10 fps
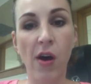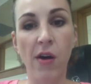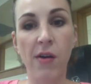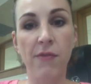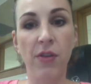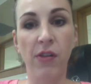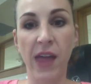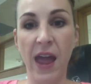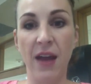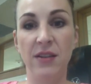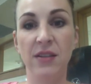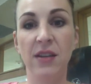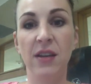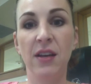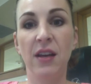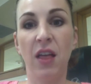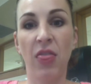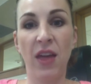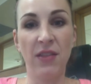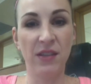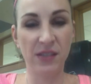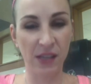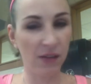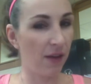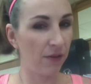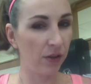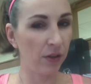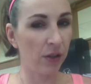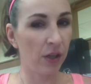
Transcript: of the land than the sea level.